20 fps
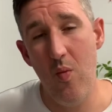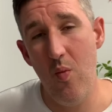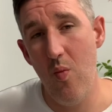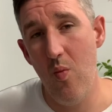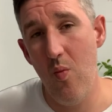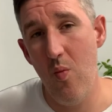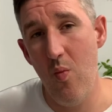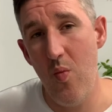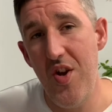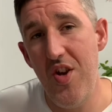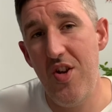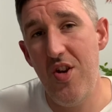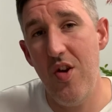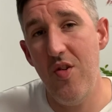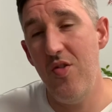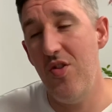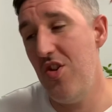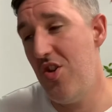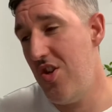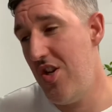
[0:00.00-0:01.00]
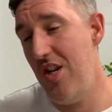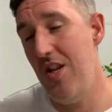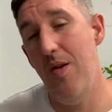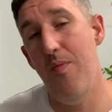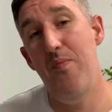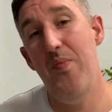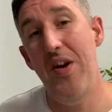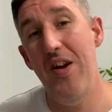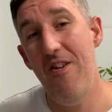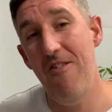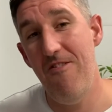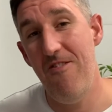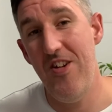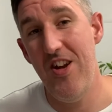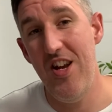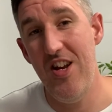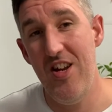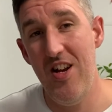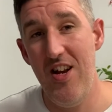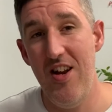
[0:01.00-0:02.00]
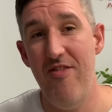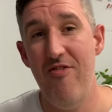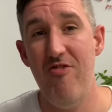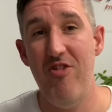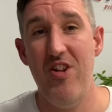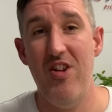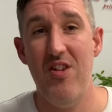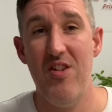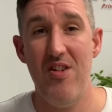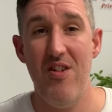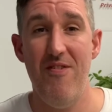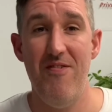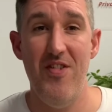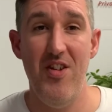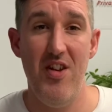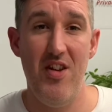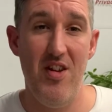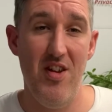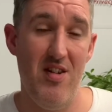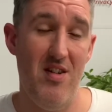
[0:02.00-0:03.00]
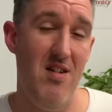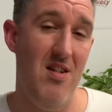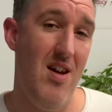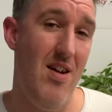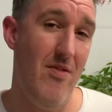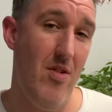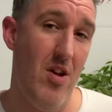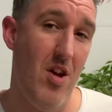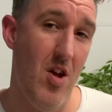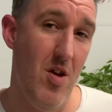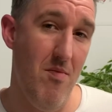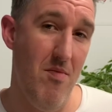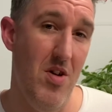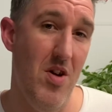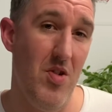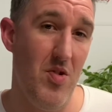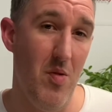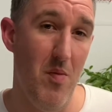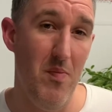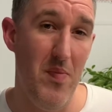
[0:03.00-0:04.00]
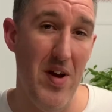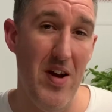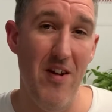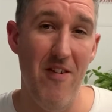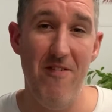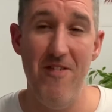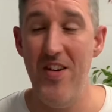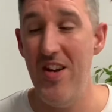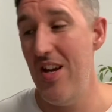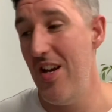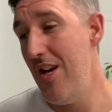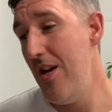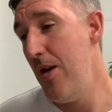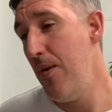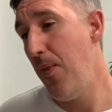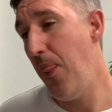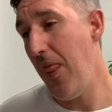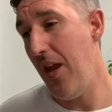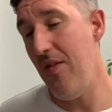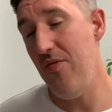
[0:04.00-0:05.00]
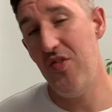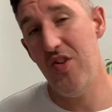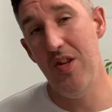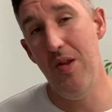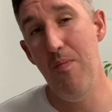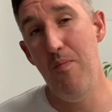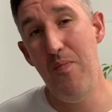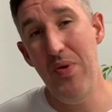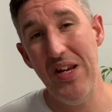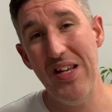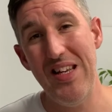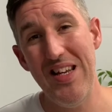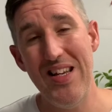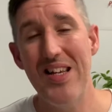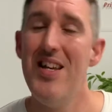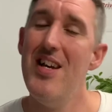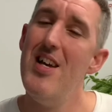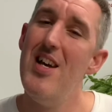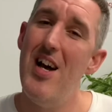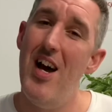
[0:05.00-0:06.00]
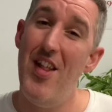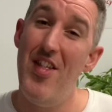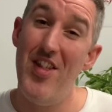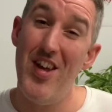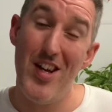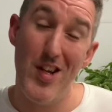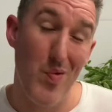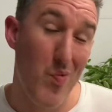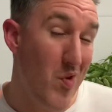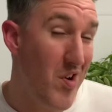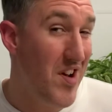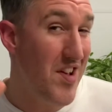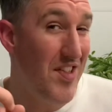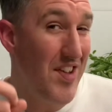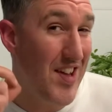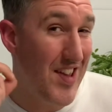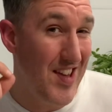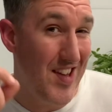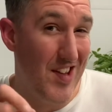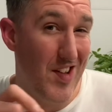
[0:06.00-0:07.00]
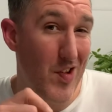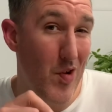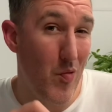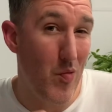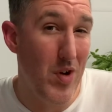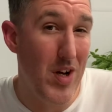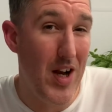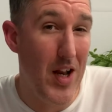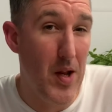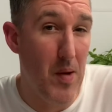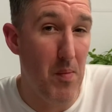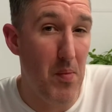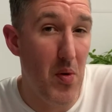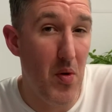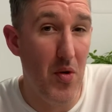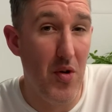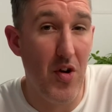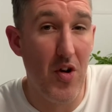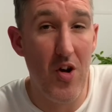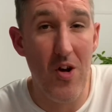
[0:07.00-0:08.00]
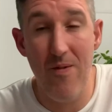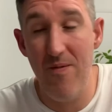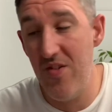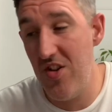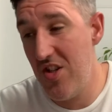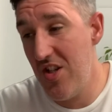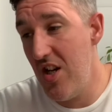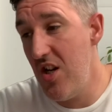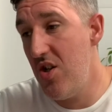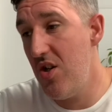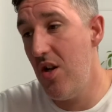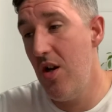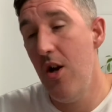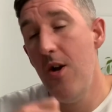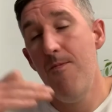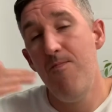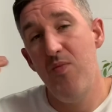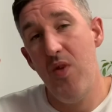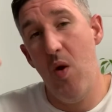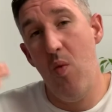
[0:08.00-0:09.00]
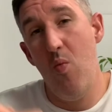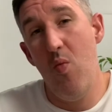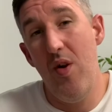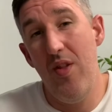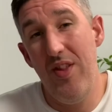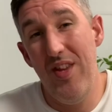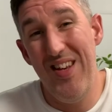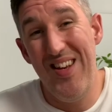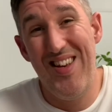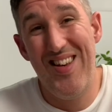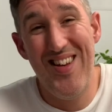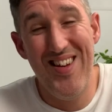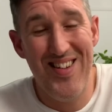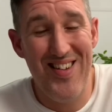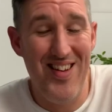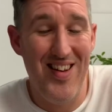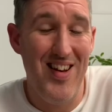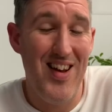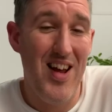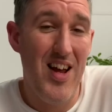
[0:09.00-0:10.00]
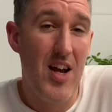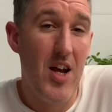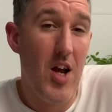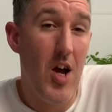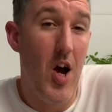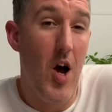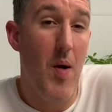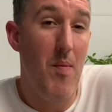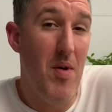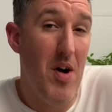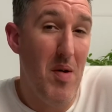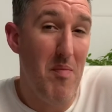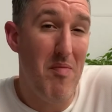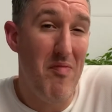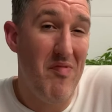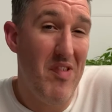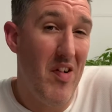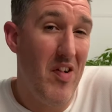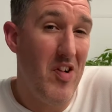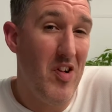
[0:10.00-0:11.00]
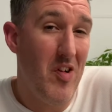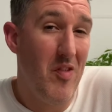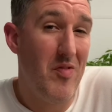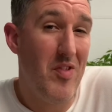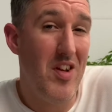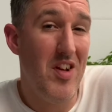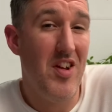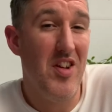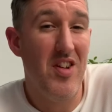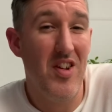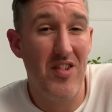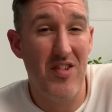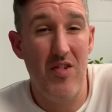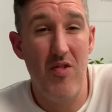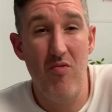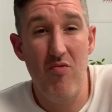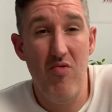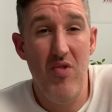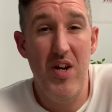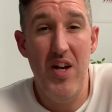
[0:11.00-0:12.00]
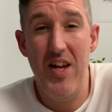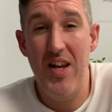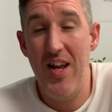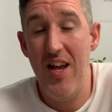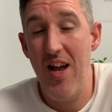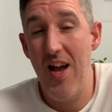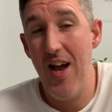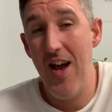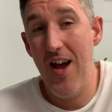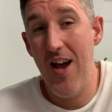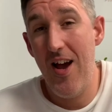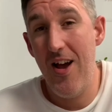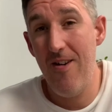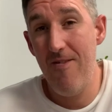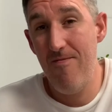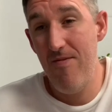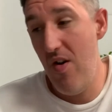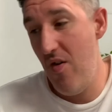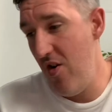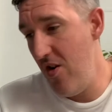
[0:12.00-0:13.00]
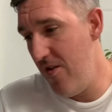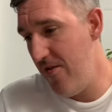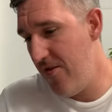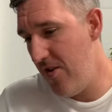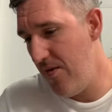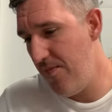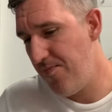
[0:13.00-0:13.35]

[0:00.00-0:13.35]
we don't see the benefit in delivering stuff that doesn't have a commercial benefit to the business. And that's why I think this is a really important conversation and one that doesn't come up very often, doesn't really get had very often.